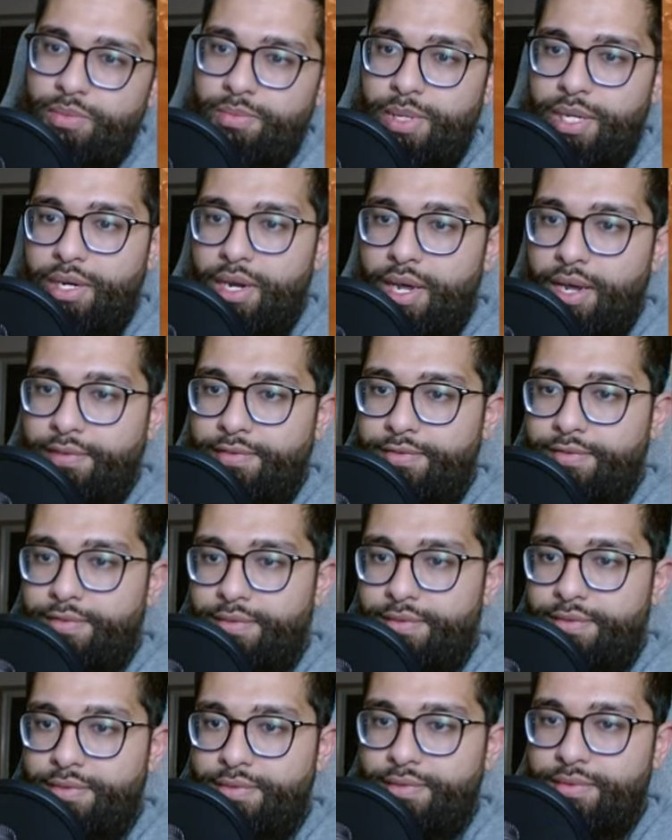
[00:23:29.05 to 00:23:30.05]
be enough.
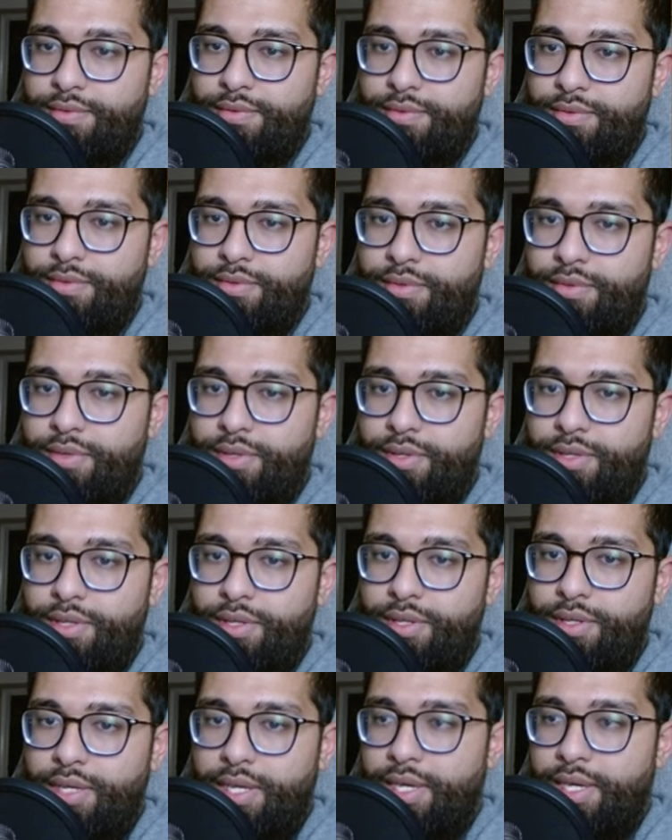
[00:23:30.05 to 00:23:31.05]

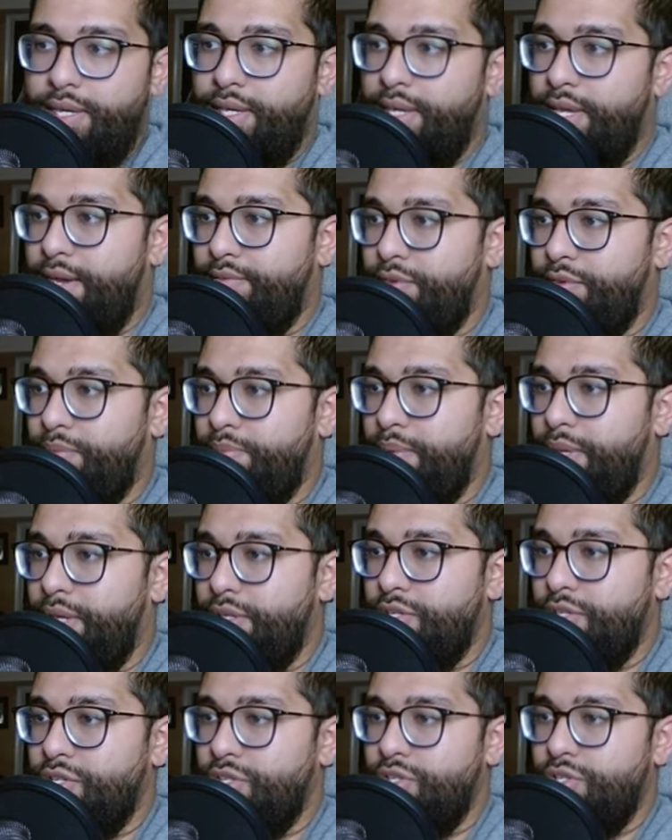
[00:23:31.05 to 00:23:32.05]
Yeah, gavel
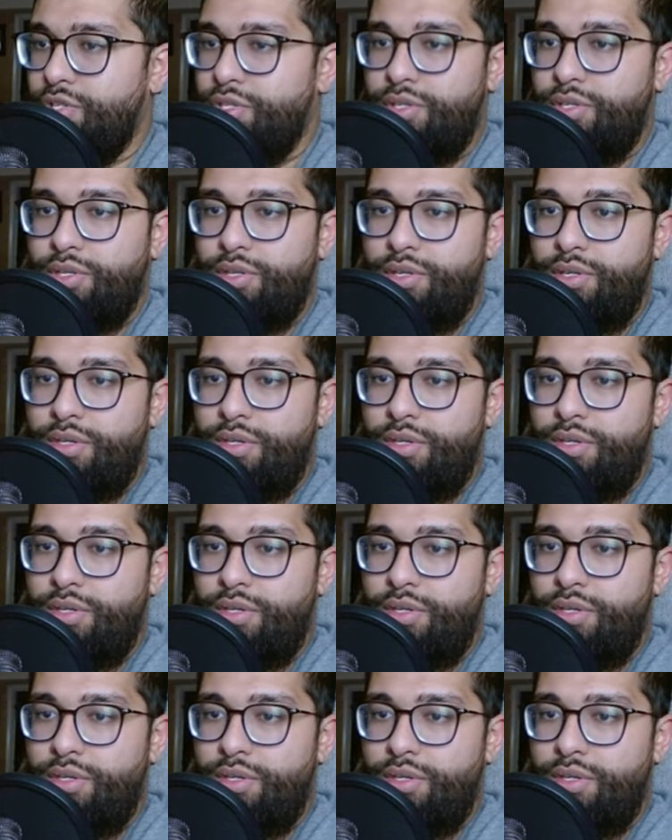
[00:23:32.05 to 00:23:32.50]
pitch,